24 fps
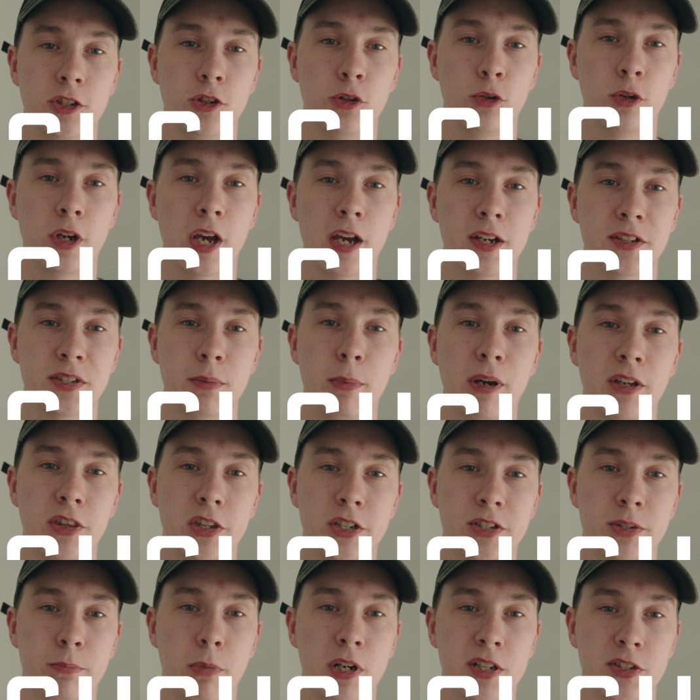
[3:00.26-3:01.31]
to you guys about
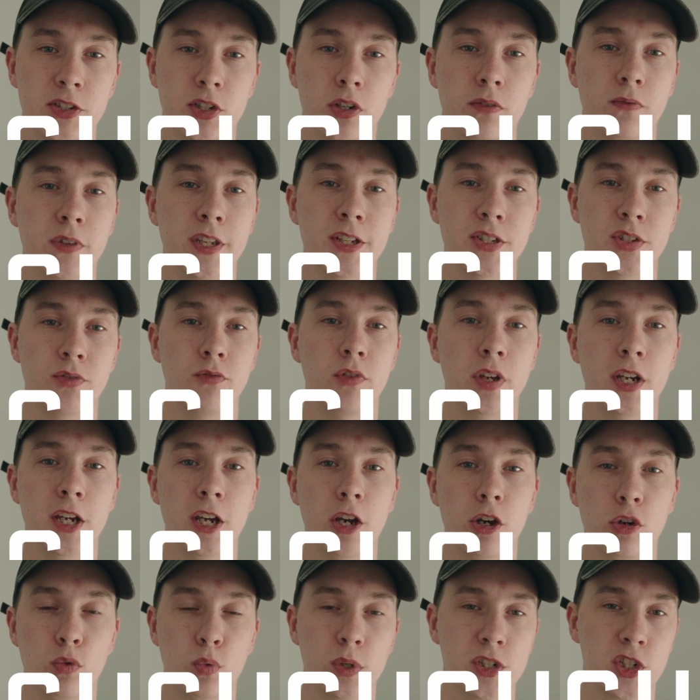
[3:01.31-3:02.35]
the sponsor of this
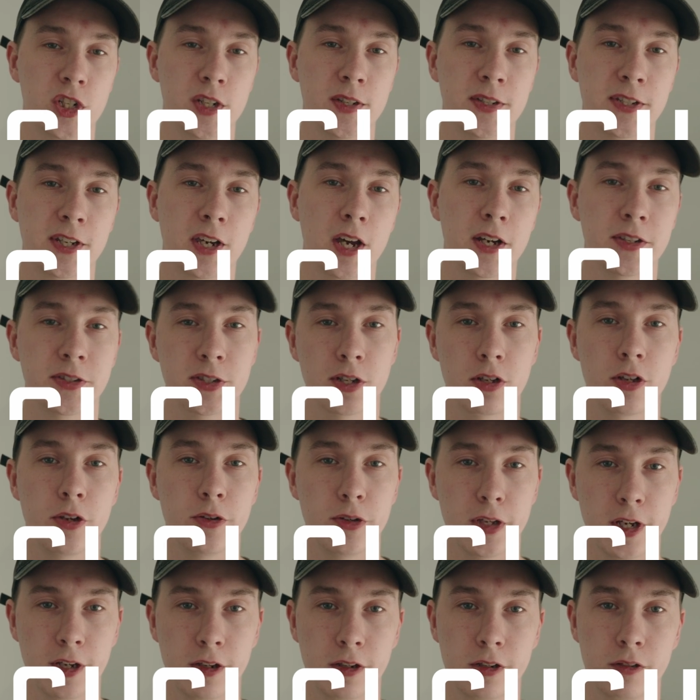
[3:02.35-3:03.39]
video, which is Cuts
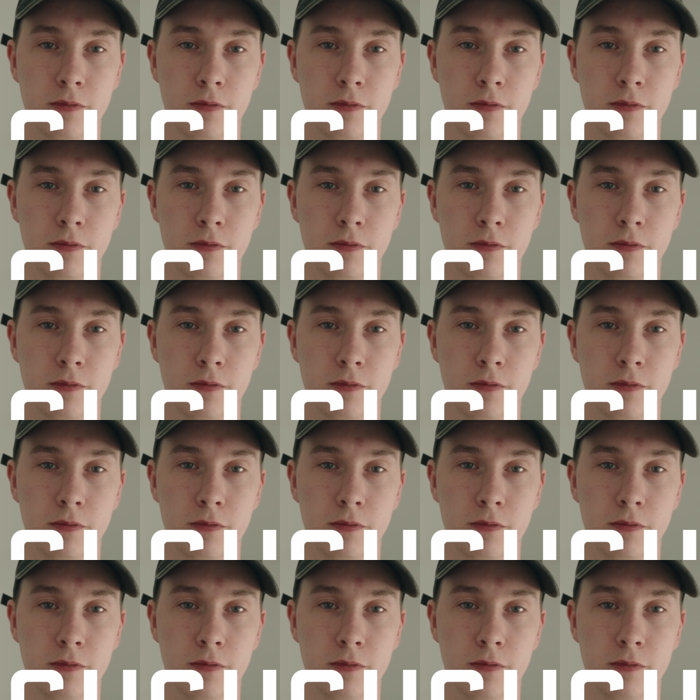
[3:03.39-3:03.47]
Clothing.